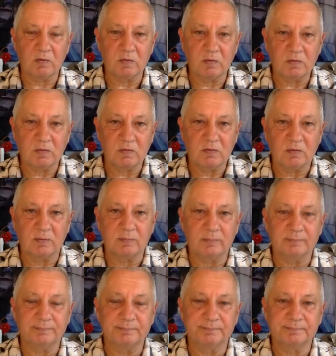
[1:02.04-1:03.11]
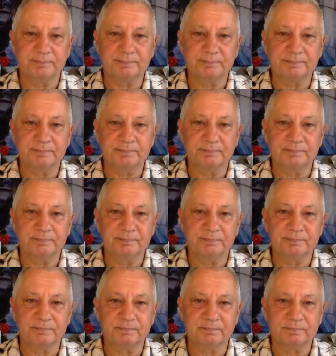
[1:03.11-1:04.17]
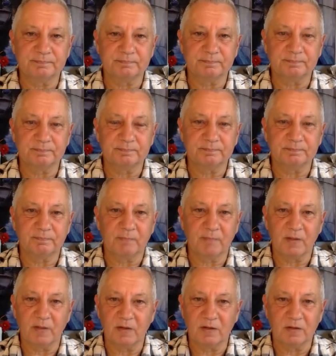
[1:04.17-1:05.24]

The person shown says nothing.